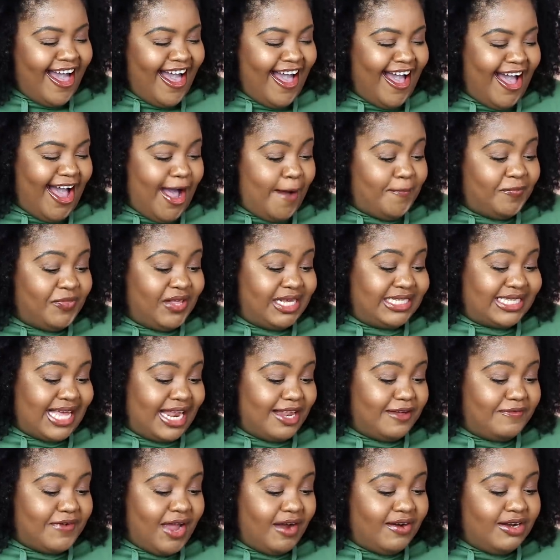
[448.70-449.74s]
That's
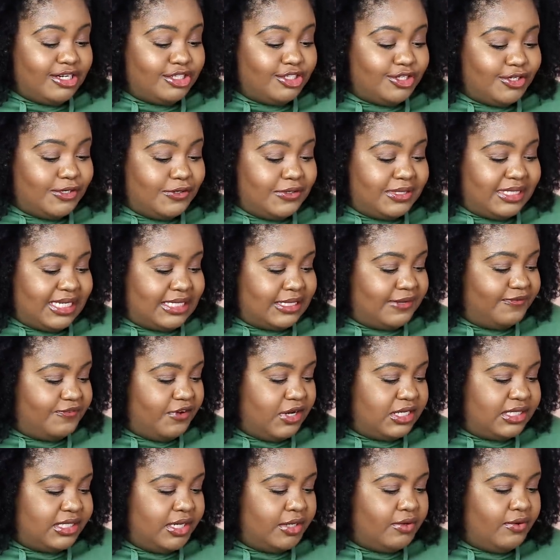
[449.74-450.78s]
aloe vera juice as the
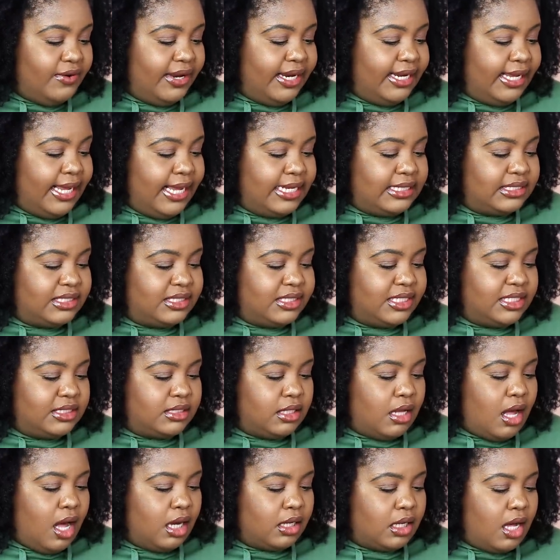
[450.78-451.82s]
first ingredient,
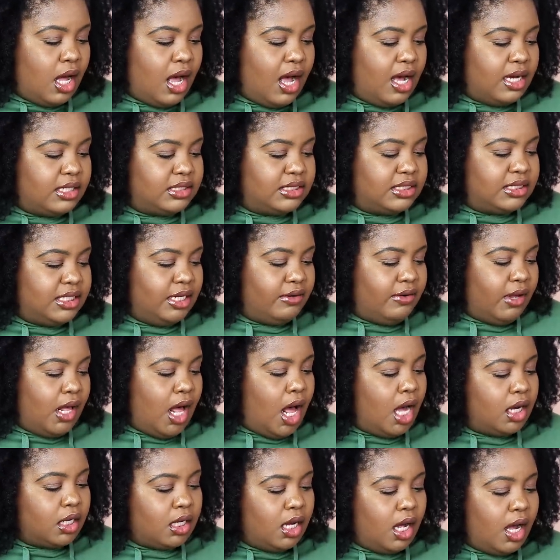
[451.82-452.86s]
cetyl alcohol, stearyl
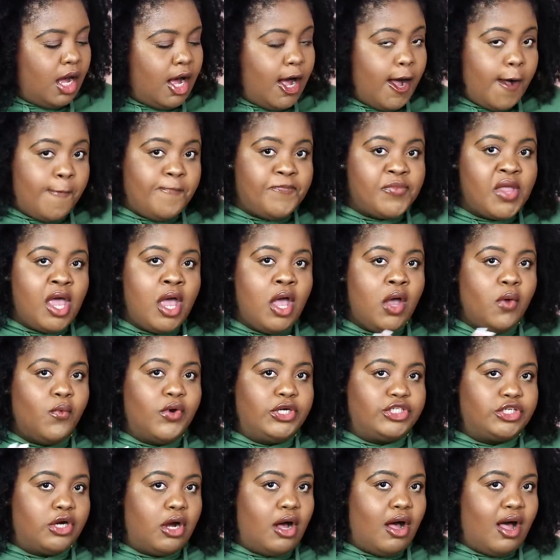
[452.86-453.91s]
alcohol,
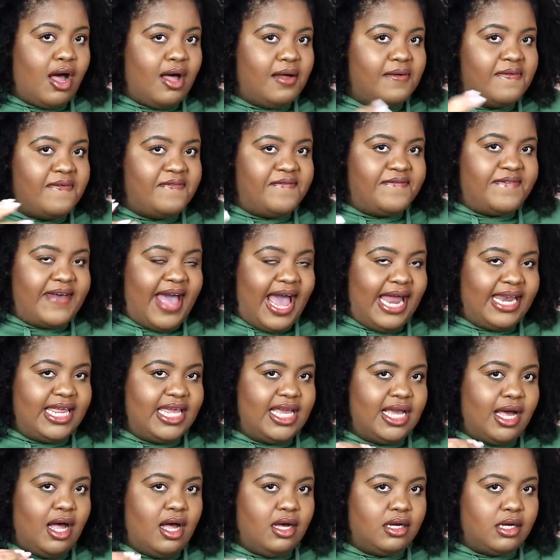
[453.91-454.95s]
which are all
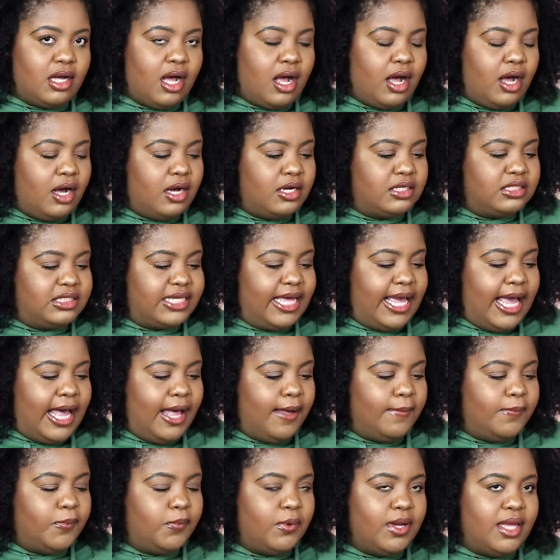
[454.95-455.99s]
fatty alcohols. They
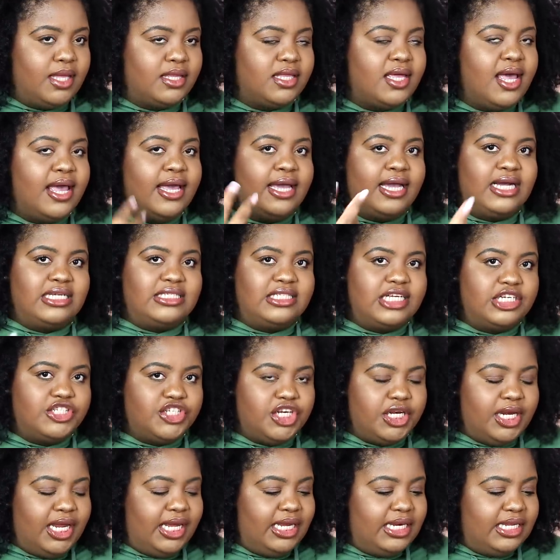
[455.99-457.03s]
help with
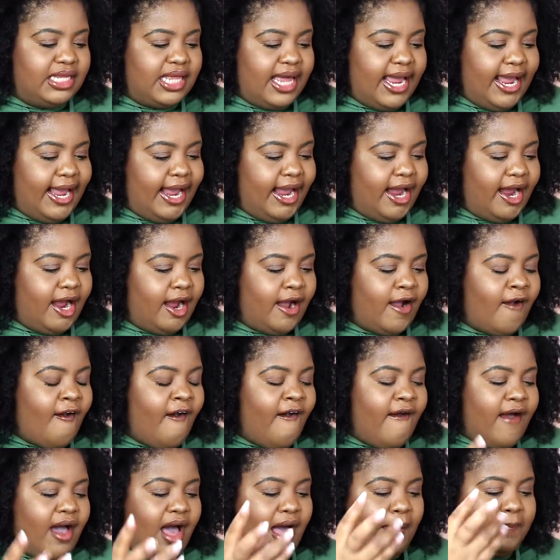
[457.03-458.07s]
conditioning the hair,
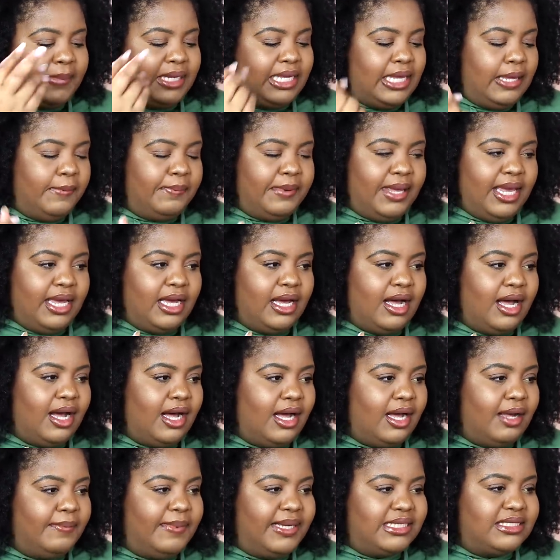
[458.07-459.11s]
keeping
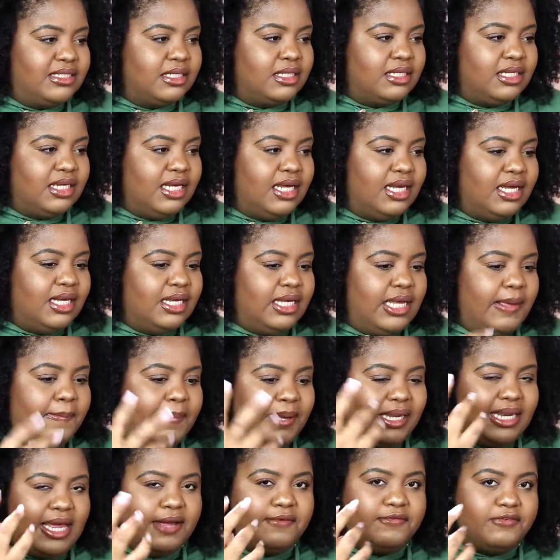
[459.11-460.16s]

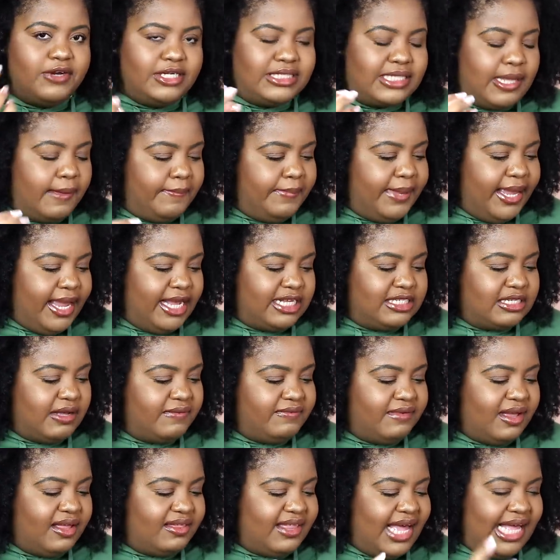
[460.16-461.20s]
like frizz-up base, stuff
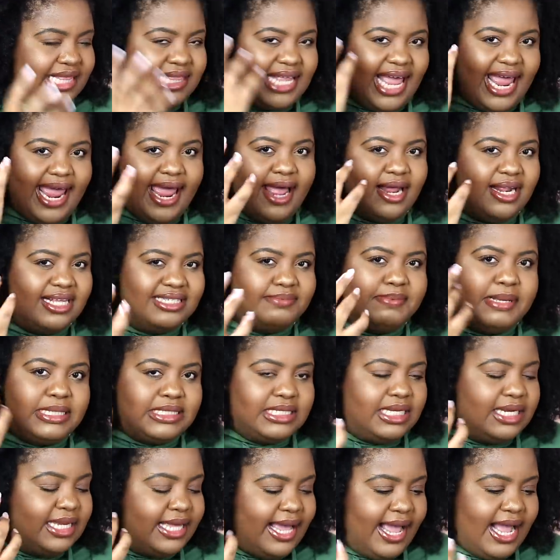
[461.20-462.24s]
like that. It's
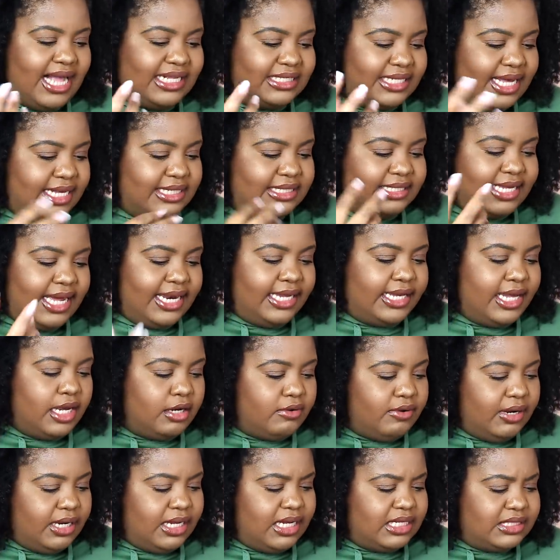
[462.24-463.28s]
basically anti-static
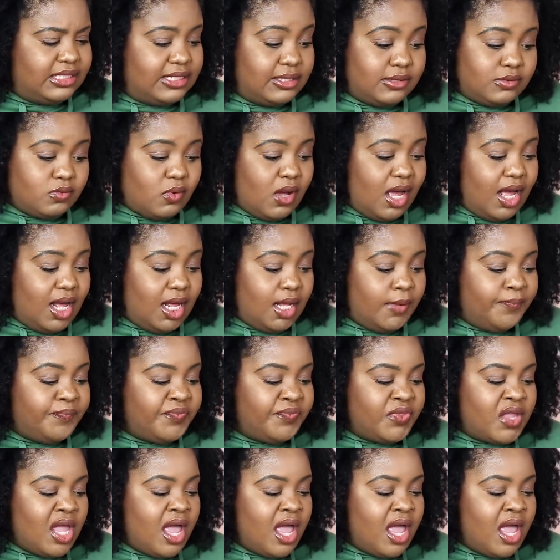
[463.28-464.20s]
ingredients as well.